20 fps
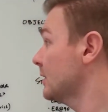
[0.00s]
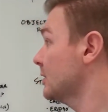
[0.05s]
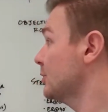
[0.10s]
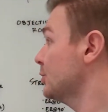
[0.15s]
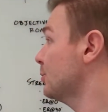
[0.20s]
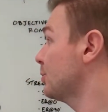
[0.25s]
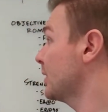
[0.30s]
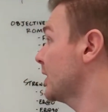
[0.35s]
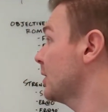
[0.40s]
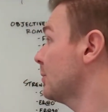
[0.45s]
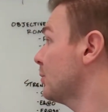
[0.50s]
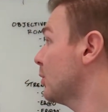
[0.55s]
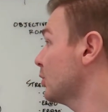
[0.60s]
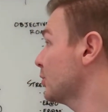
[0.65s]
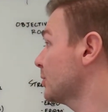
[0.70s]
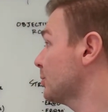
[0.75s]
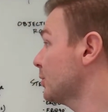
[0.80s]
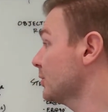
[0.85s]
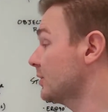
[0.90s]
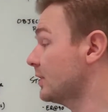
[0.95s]
Do you play on
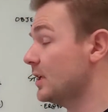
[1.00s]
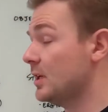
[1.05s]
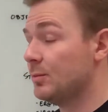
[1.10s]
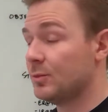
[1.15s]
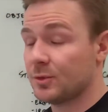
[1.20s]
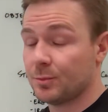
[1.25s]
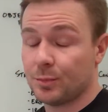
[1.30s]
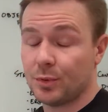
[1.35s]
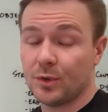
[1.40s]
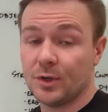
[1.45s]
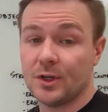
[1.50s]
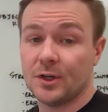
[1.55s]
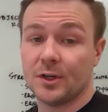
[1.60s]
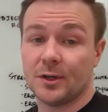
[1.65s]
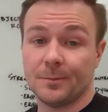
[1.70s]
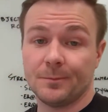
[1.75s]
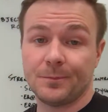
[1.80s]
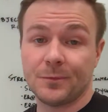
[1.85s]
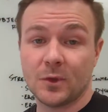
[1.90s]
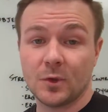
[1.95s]
multiple teams per
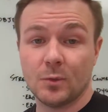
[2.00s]
year?